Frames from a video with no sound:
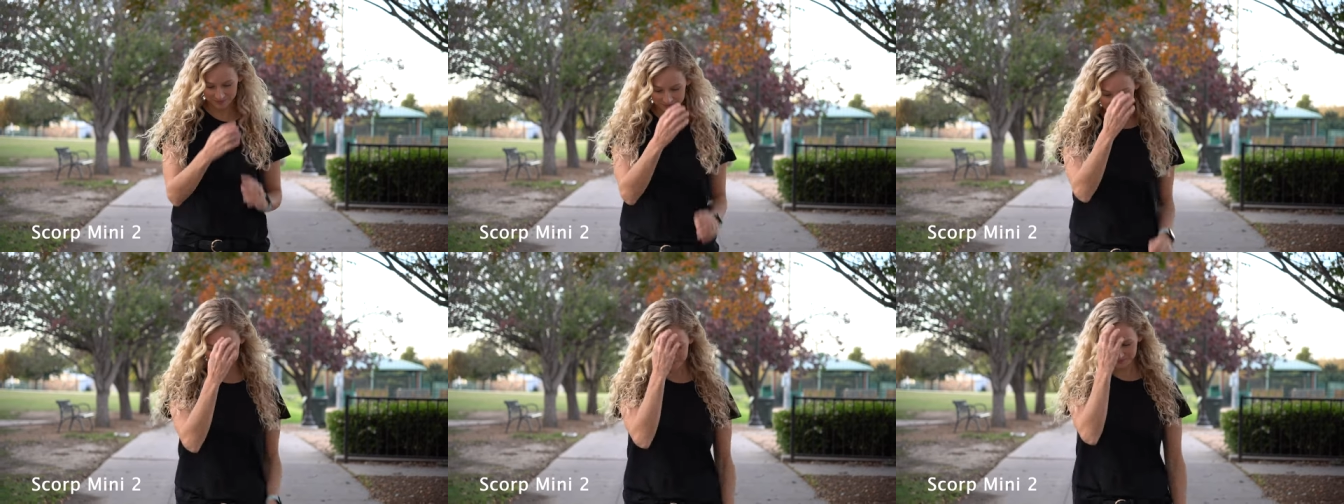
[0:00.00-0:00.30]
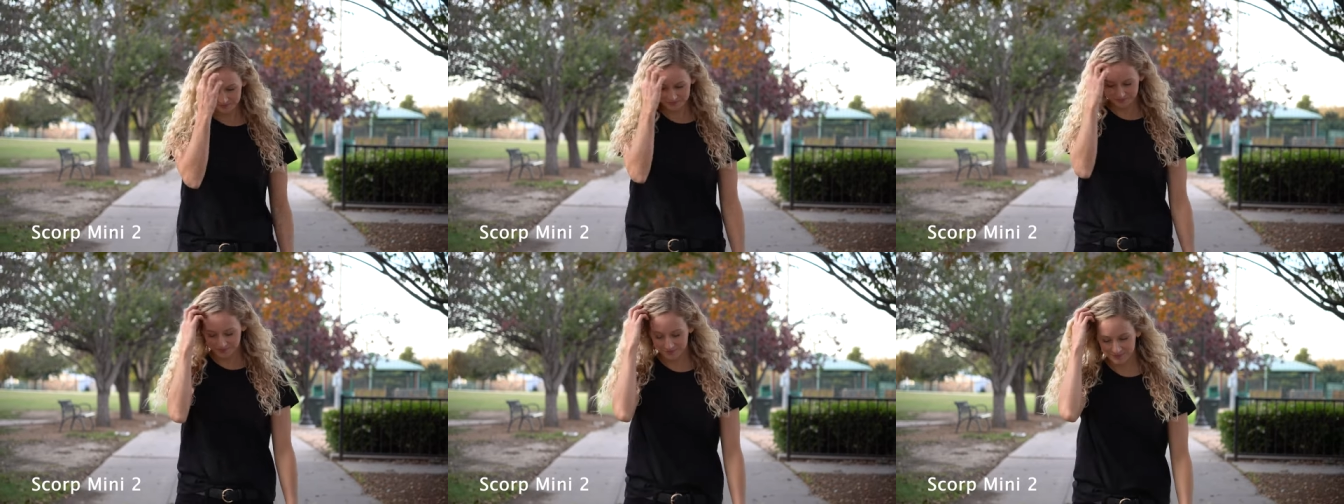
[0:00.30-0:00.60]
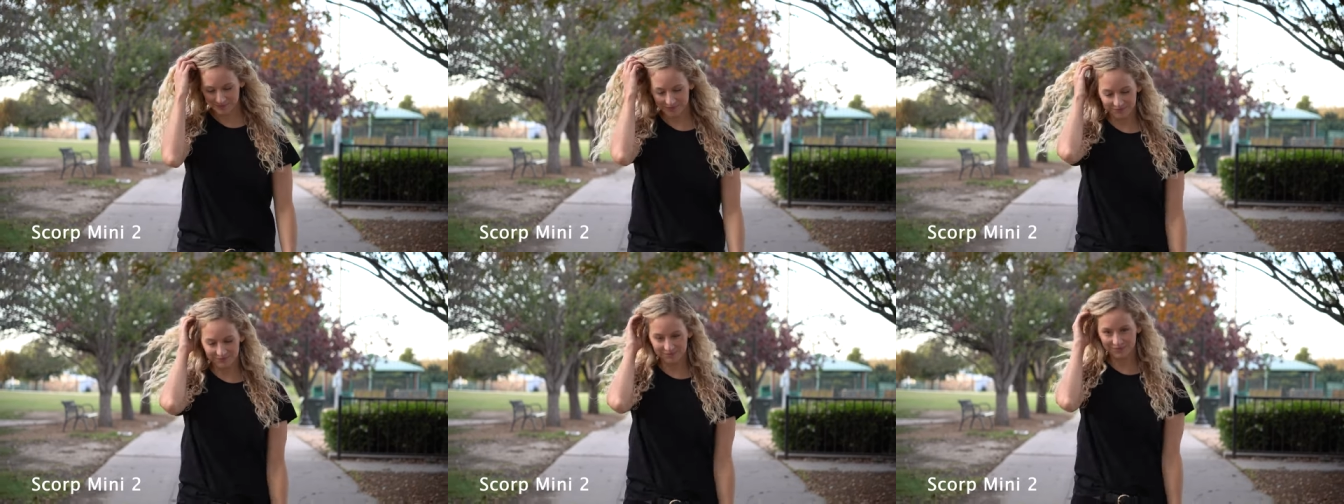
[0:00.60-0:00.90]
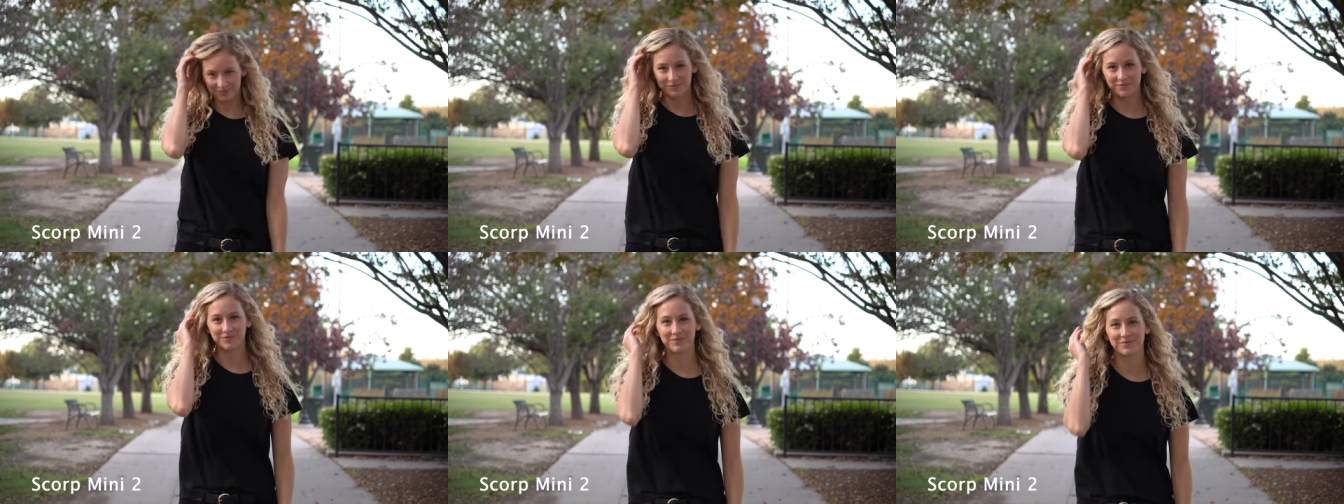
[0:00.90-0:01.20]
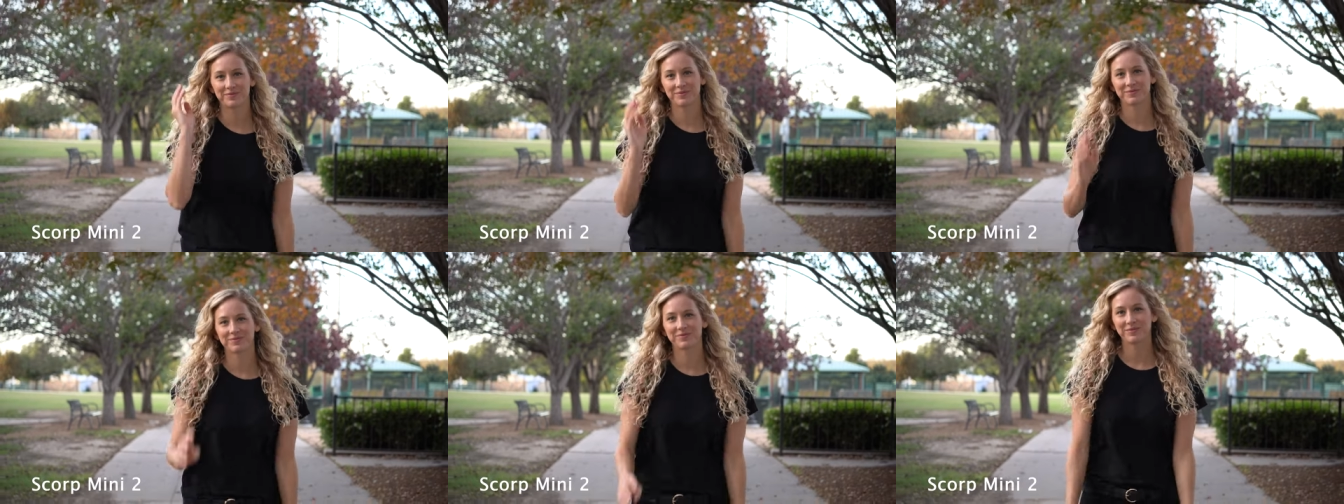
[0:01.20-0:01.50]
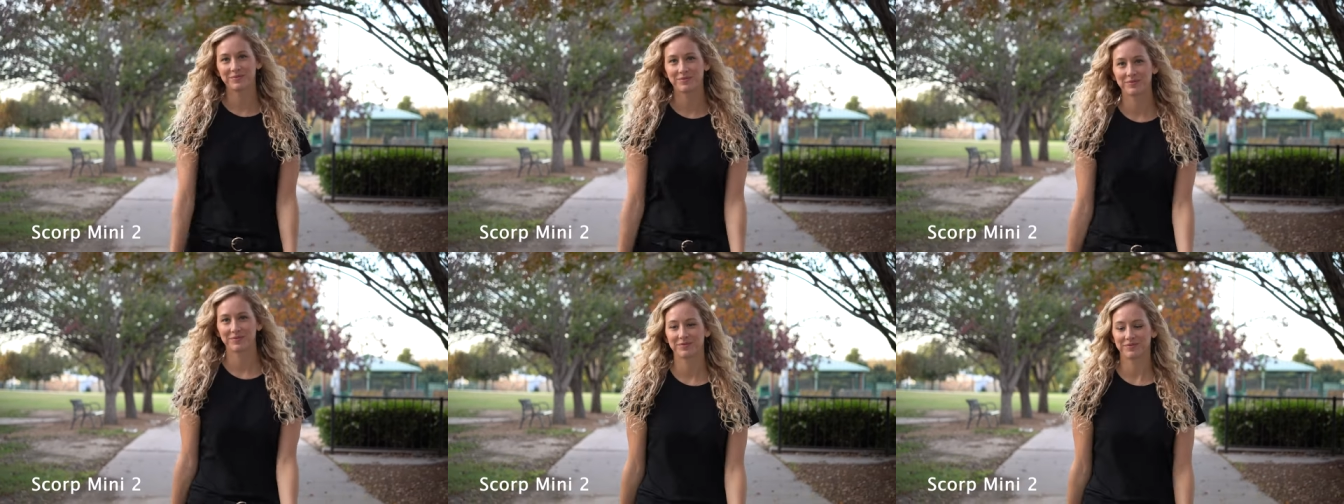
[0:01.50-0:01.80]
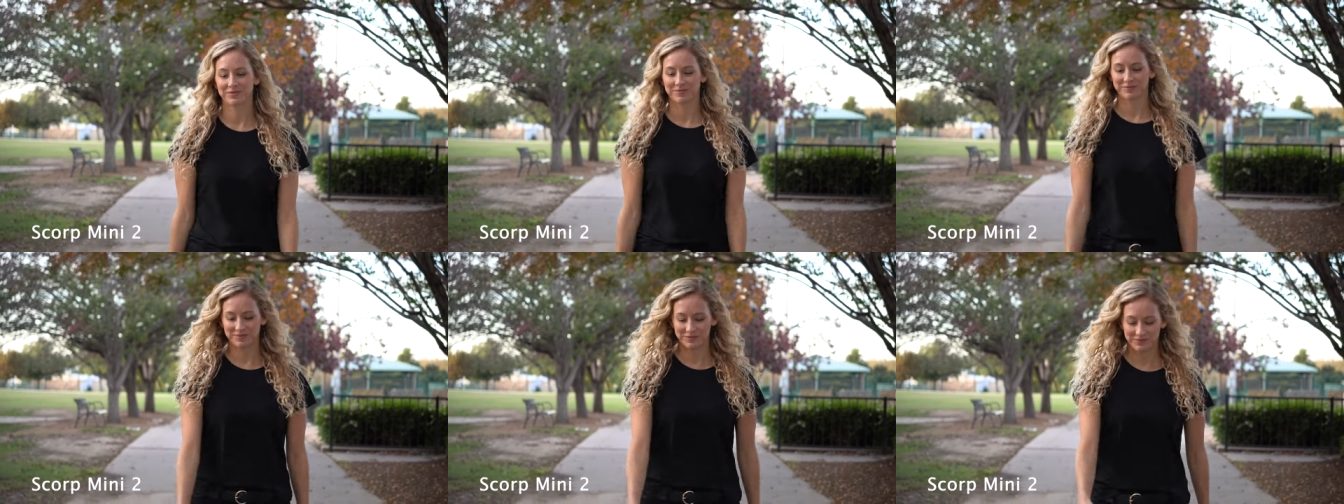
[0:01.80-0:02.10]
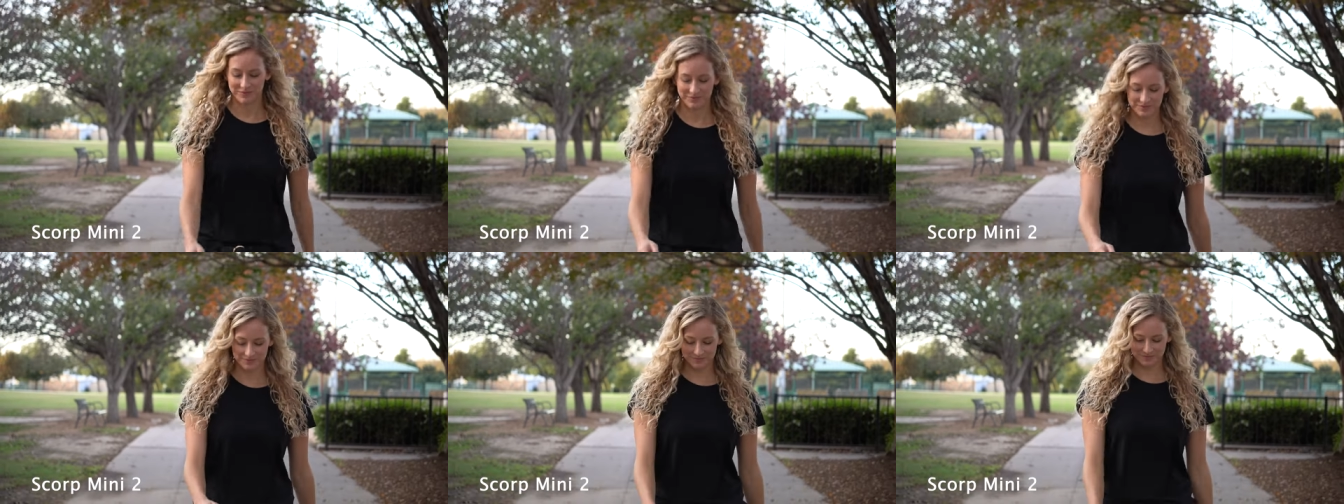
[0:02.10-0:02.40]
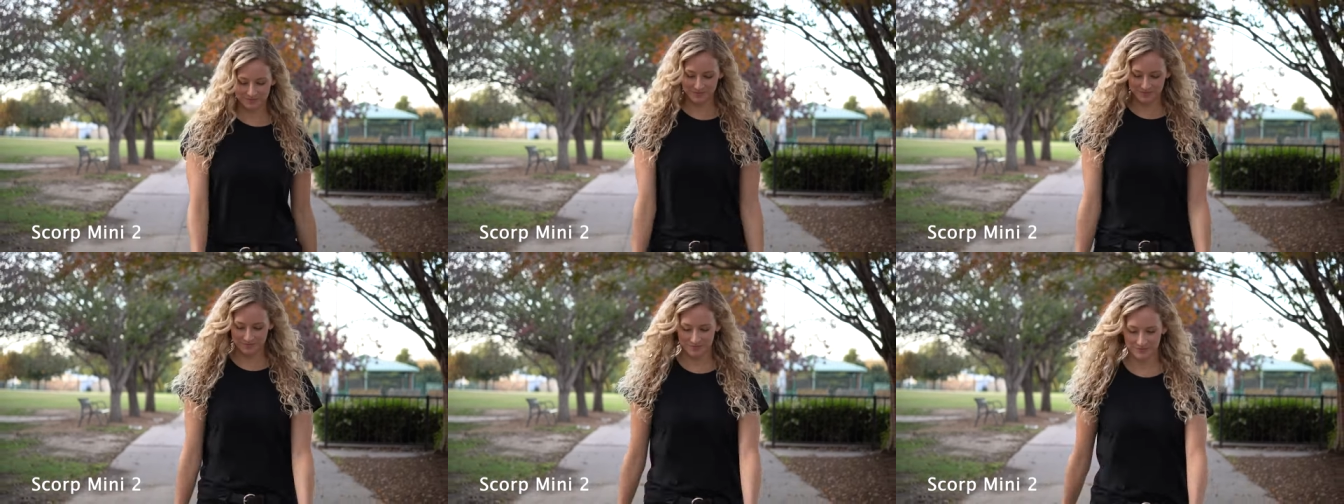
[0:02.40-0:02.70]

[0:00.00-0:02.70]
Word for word: millimeters, and this is by far the most difficult for